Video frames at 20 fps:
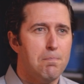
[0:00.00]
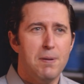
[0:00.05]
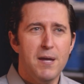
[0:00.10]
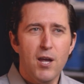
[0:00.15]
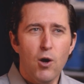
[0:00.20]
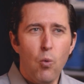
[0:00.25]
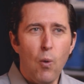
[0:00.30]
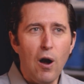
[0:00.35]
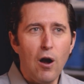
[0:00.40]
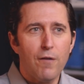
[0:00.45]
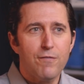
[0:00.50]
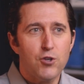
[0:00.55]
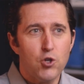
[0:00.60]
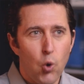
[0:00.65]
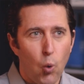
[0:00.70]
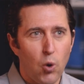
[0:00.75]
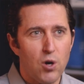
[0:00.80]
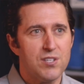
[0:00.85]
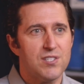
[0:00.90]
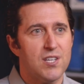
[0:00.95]
Be aware of
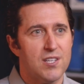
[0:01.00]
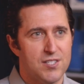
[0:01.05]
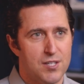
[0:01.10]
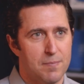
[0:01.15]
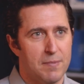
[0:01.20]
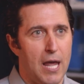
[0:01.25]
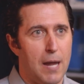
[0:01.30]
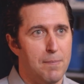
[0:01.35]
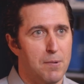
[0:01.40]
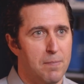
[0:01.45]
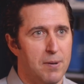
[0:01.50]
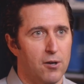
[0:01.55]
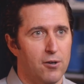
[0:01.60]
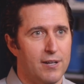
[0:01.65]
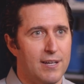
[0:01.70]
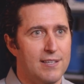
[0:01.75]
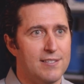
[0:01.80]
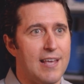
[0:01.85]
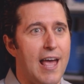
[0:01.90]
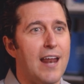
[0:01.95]
your system
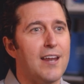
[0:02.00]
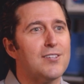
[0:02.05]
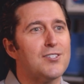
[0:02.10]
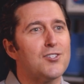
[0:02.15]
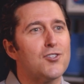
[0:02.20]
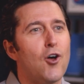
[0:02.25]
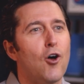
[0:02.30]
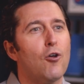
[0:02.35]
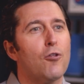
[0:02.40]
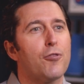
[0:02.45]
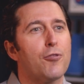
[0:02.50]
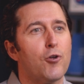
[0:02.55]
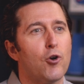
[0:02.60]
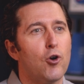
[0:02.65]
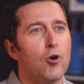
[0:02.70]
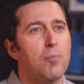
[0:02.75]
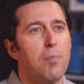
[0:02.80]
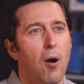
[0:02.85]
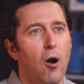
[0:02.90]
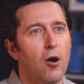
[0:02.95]
capabilities and install
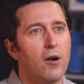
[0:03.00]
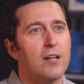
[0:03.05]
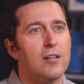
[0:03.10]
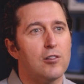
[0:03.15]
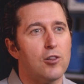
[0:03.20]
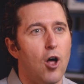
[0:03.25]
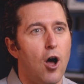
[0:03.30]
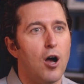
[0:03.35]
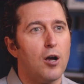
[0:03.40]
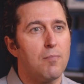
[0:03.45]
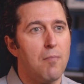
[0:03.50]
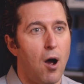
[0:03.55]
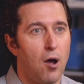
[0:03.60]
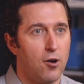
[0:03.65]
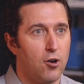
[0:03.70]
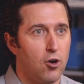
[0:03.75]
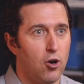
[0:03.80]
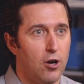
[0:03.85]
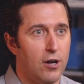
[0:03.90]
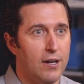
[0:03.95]
third-party log
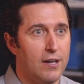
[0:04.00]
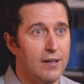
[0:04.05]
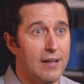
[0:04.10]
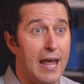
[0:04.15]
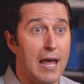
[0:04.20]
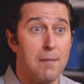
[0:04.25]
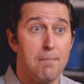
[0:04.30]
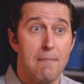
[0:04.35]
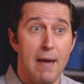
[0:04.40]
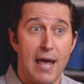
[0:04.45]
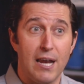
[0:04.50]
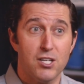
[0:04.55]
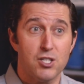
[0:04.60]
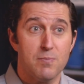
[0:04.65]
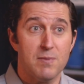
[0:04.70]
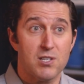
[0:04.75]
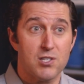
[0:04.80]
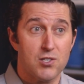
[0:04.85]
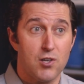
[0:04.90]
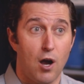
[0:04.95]
monitoring and
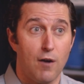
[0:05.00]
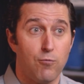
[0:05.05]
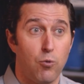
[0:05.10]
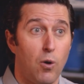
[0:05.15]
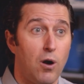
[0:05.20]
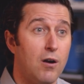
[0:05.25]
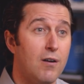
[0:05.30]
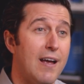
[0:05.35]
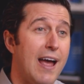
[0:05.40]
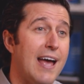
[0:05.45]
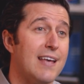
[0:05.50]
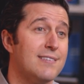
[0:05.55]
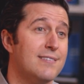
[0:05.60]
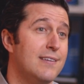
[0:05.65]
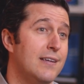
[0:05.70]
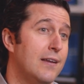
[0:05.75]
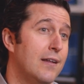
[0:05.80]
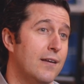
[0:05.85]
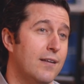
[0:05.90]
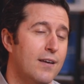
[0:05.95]
management software as
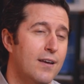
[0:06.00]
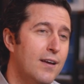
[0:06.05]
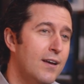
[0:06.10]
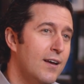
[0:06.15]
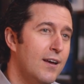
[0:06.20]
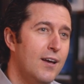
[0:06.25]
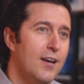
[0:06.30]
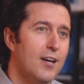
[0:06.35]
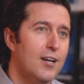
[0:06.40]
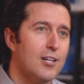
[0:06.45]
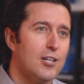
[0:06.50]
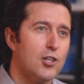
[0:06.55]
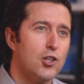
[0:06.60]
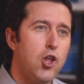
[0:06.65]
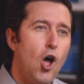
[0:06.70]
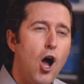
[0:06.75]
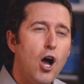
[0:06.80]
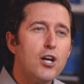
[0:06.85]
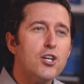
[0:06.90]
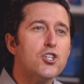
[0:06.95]
needed.
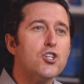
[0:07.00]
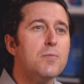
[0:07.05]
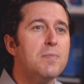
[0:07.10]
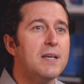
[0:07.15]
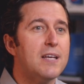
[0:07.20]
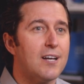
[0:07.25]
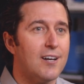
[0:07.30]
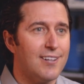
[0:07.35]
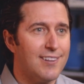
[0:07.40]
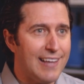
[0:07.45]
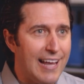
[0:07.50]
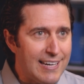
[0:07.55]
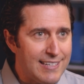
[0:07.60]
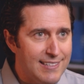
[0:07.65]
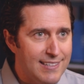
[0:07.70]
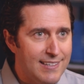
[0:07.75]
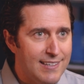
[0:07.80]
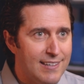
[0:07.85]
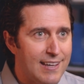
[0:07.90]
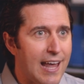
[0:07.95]
Logs should be
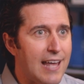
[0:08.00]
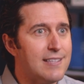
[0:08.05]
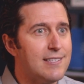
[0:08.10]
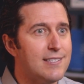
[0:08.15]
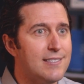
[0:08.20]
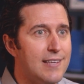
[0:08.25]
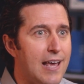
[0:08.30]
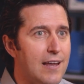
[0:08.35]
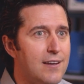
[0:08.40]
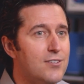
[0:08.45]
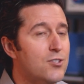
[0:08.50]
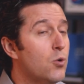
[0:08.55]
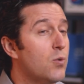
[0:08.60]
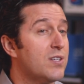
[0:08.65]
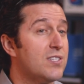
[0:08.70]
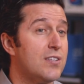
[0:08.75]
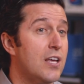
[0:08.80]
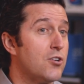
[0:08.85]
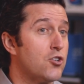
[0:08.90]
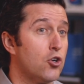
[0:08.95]
collected and sent to a
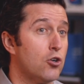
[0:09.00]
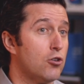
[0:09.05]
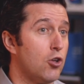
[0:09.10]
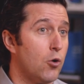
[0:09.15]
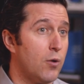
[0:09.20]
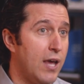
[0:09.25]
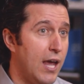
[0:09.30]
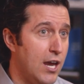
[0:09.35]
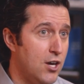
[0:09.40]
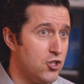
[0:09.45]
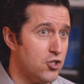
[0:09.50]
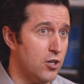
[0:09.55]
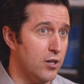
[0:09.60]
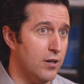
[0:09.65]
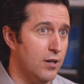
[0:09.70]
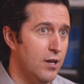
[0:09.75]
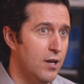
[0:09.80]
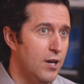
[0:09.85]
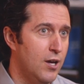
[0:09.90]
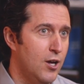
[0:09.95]
central
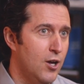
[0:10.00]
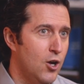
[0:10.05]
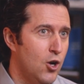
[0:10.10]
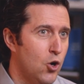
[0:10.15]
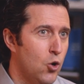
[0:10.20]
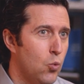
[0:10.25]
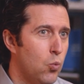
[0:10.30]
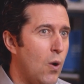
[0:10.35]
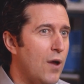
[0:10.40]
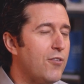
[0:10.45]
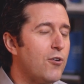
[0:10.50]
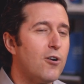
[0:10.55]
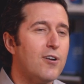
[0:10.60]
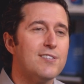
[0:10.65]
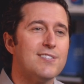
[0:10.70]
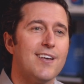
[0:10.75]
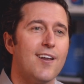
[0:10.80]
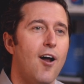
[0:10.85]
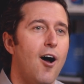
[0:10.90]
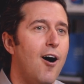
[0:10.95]
location, whether
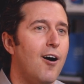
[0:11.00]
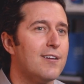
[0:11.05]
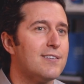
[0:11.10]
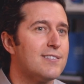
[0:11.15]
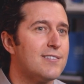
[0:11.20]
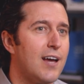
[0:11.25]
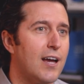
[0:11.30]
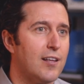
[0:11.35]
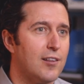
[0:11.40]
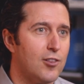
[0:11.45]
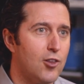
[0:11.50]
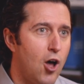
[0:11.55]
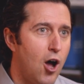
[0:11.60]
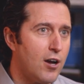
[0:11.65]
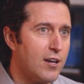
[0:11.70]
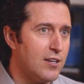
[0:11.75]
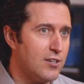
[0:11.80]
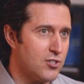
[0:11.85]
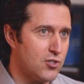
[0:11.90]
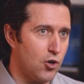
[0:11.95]
it's an on-site
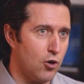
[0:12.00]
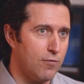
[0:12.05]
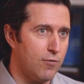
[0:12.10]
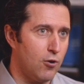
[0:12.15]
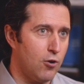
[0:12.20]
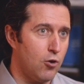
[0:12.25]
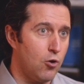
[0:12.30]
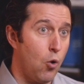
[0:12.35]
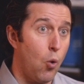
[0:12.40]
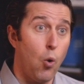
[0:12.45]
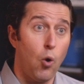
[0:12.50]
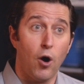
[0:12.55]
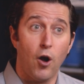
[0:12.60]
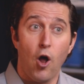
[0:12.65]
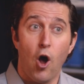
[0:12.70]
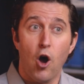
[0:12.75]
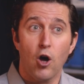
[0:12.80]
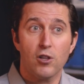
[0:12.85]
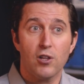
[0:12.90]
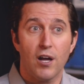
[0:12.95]
logging server or an
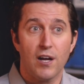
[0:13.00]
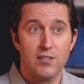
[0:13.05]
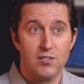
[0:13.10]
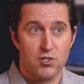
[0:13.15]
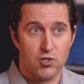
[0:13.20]
online